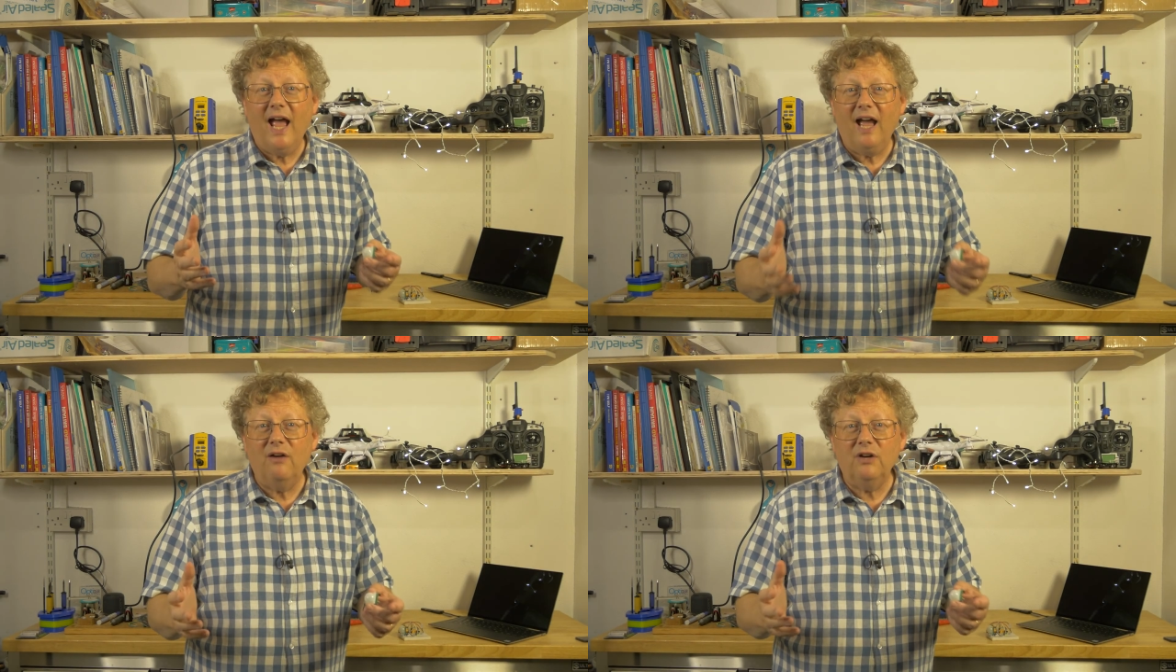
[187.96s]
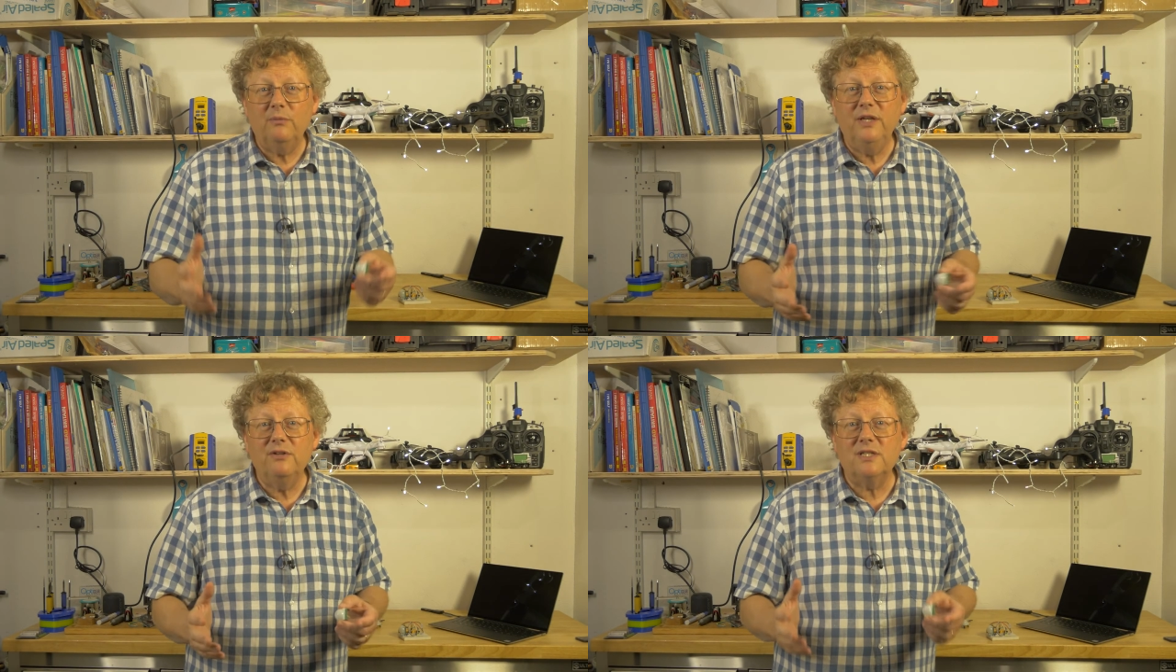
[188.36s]
how
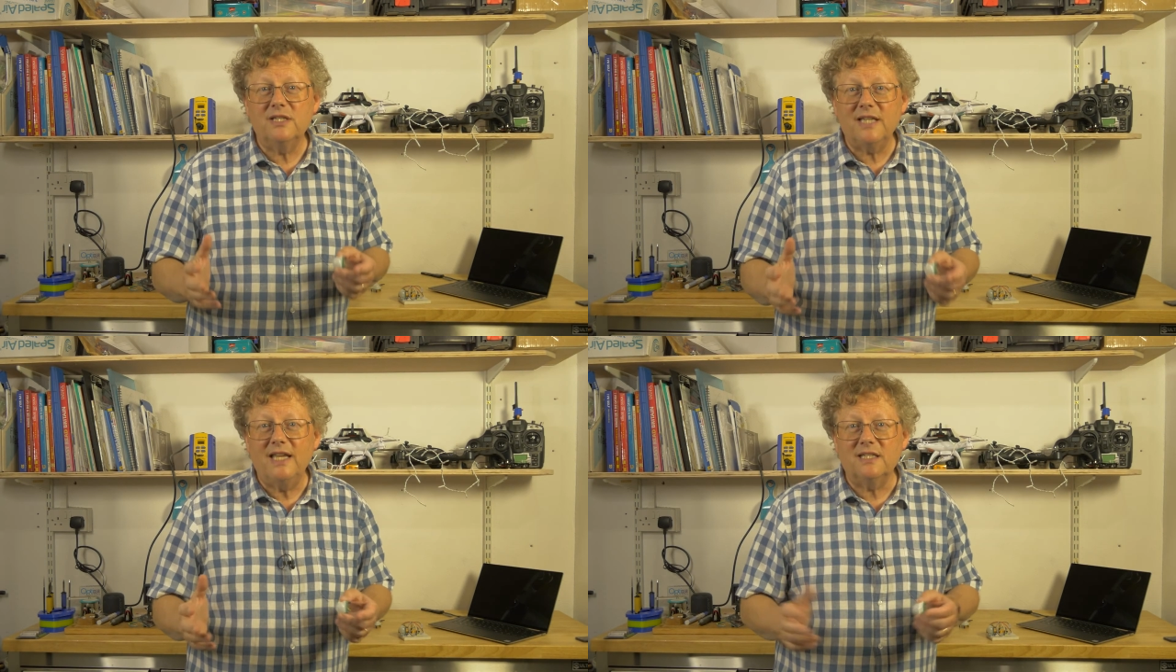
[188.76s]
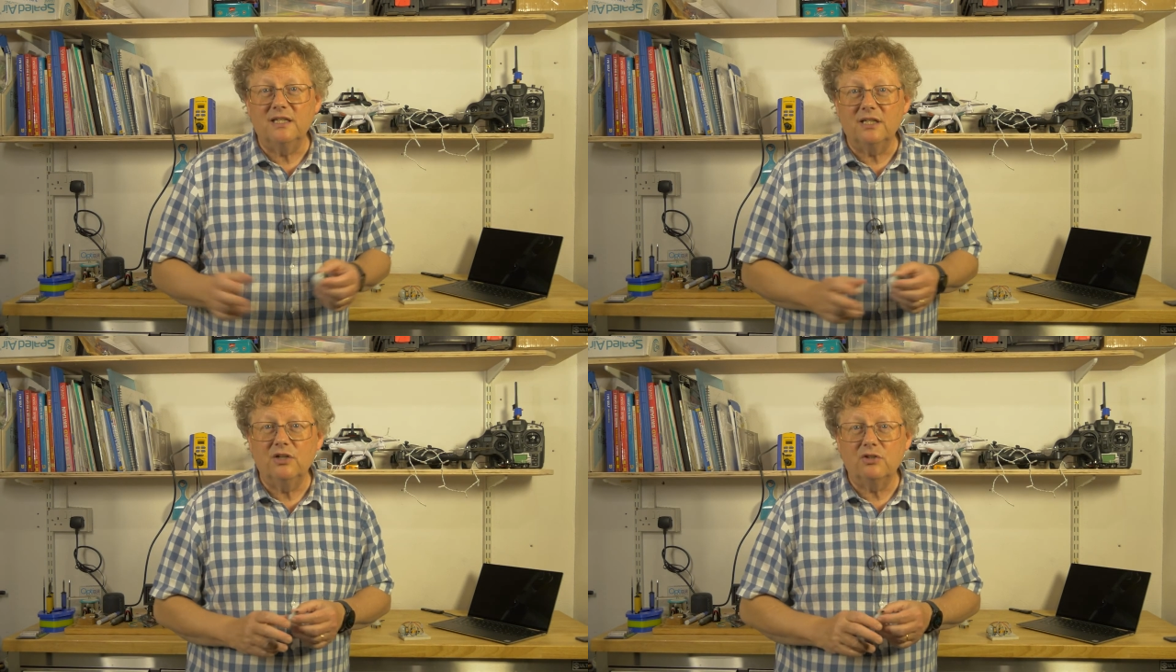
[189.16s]
can we use the sensor
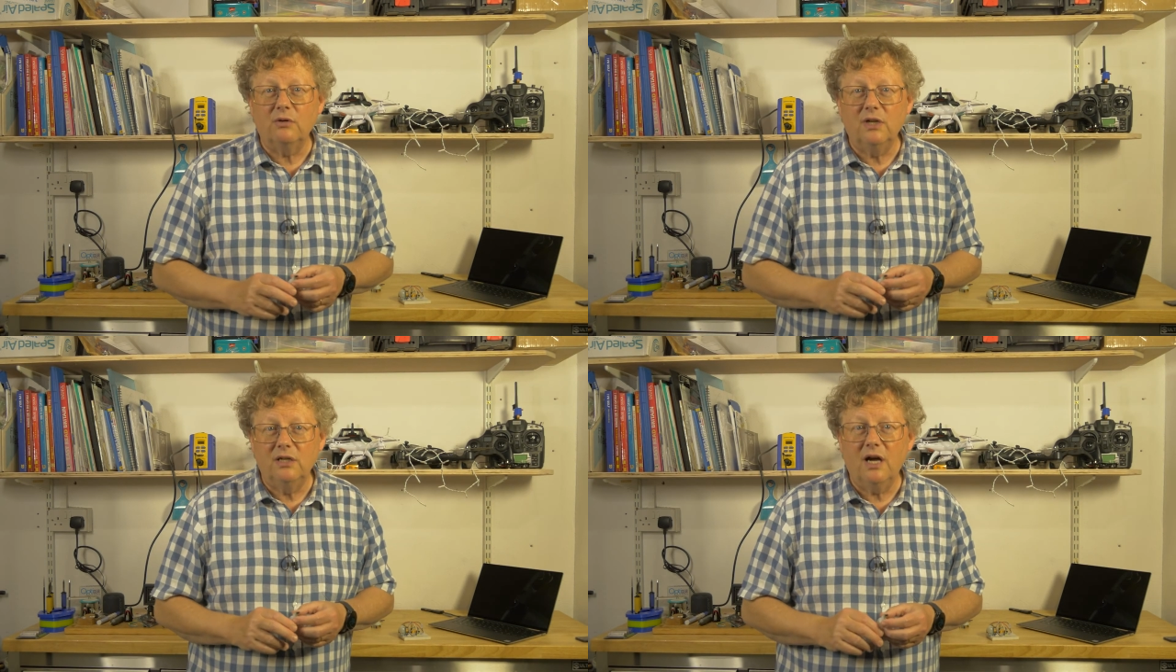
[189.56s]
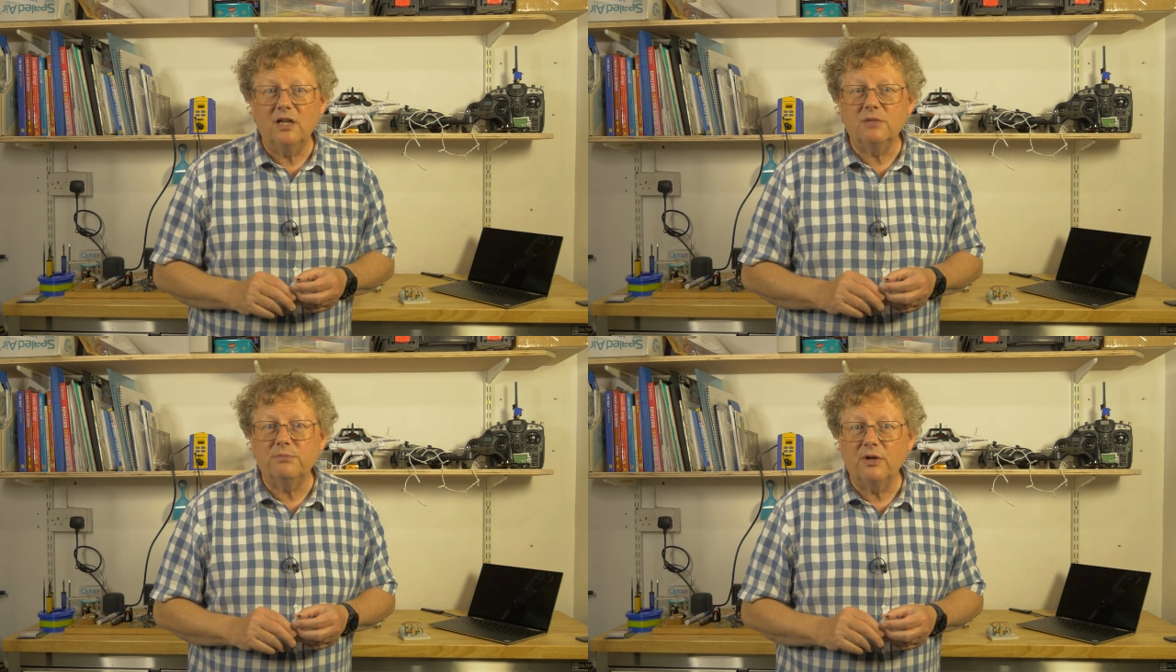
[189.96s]
to control a
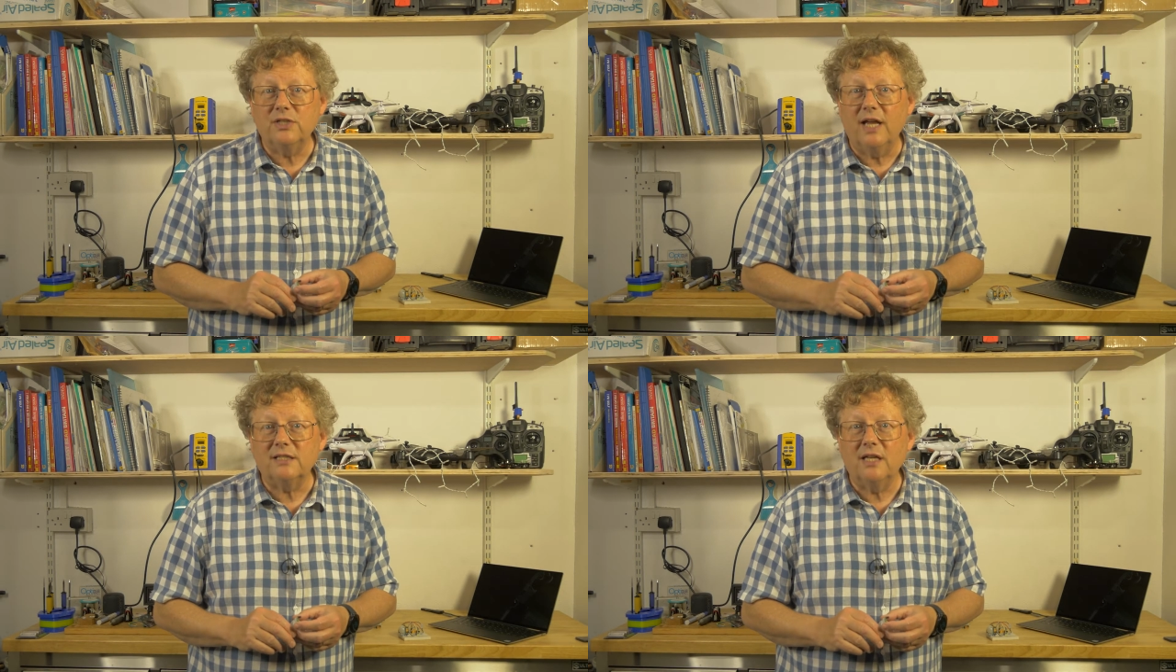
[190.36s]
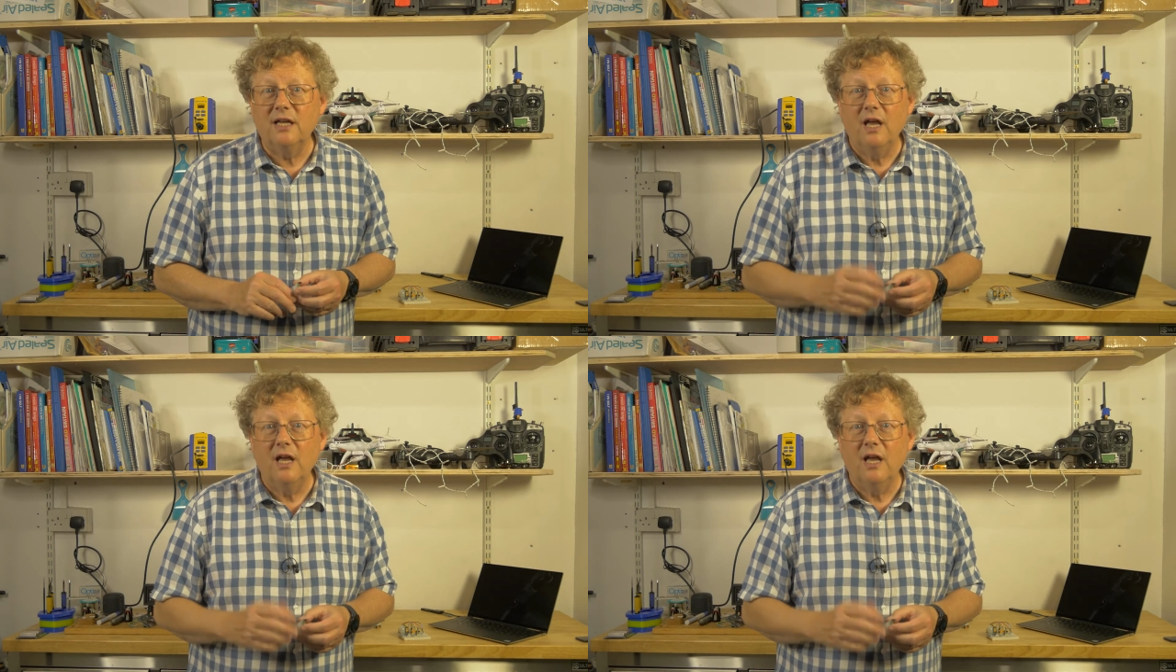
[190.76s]
larger project?